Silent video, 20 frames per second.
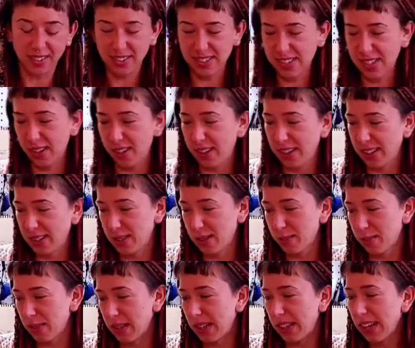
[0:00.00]
I was hearing
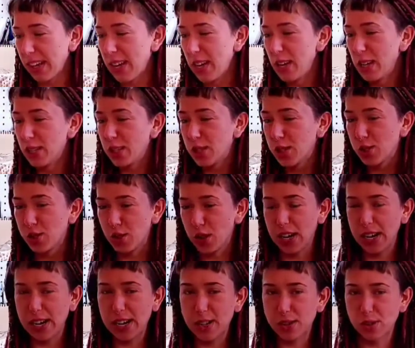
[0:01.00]
some like
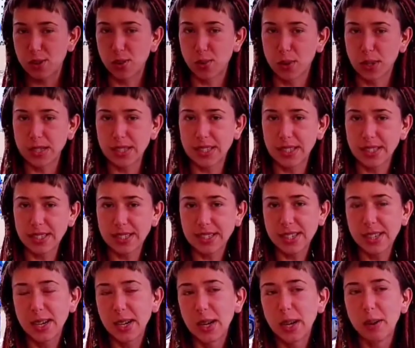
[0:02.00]
strange noises,